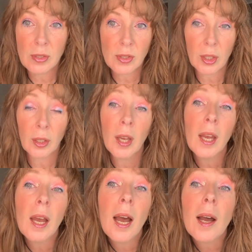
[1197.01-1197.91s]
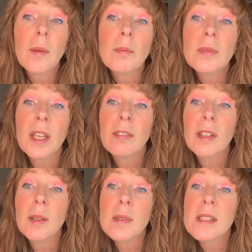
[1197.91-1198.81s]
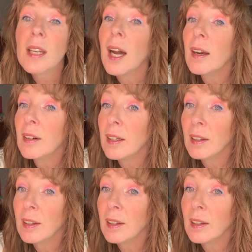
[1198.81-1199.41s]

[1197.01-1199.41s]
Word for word: So um, definitely mascara,